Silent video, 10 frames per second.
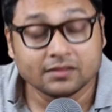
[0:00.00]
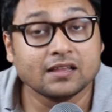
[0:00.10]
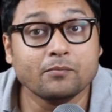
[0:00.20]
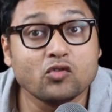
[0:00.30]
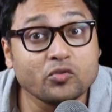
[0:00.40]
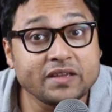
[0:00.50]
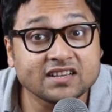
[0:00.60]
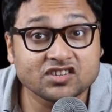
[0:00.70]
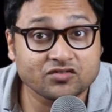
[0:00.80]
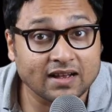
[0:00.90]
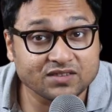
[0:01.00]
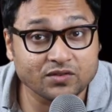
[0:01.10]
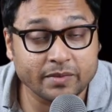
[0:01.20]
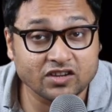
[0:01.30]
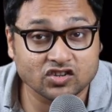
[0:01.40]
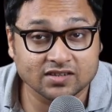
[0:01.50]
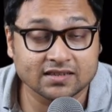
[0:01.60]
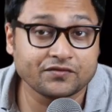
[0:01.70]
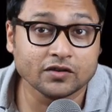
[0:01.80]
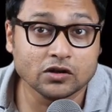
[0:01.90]
the Möbius
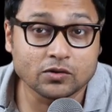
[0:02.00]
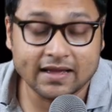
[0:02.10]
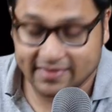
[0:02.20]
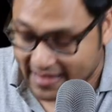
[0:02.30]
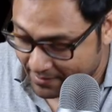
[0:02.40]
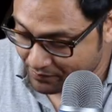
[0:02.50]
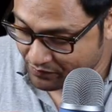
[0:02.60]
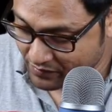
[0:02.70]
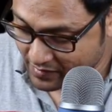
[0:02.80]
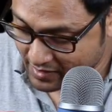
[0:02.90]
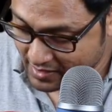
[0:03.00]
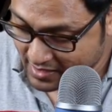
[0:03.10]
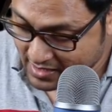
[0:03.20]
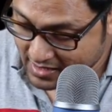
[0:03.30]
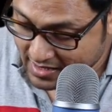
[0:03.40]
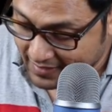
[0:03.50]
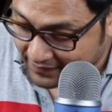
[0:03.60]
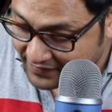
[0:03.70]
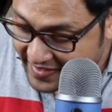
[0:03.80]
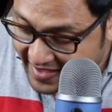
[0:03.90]
transformations, if you look at them,
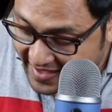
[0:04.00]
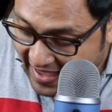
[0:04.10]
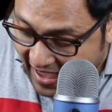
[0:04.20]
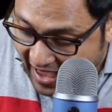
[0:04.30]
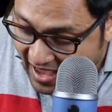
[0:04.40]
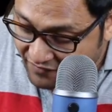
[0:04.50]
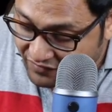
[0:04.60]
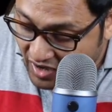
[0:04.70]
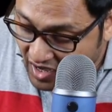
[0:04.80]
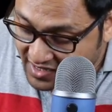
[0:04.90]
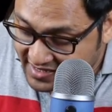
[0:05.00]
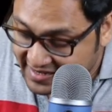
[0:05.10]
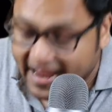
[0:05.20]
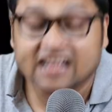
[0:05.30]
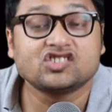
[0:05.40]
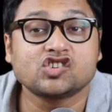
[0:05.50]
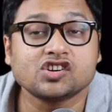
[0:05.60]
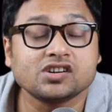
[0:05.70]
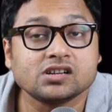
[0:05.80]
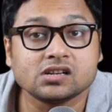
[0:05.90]
they have a
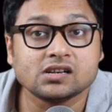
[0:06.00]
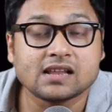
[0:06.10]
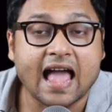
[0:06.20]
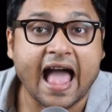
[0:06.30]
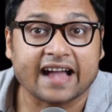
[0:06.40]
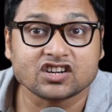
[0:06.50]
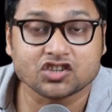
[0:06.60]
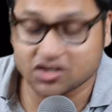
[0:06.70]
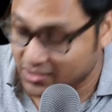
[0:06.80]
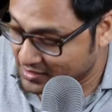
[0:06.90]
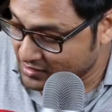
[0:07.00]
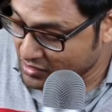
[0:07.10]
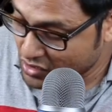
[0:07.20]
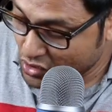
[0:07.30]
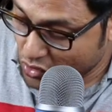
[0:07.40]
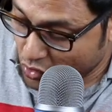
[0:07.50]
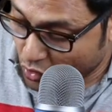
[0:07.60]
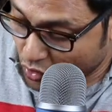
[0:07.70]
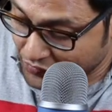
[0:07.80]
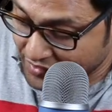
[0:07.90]
natural action
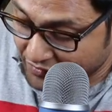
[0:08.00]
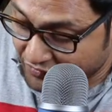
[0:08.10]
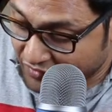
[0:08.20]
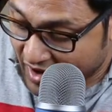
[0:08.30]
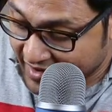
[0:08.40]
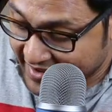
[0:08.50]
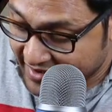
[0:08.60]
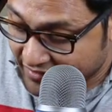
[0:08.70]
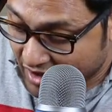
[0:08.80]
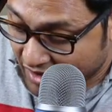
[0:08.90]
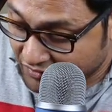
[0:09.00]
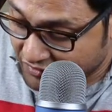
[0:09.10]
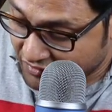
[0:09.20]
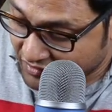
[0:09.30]
on the Farey graph.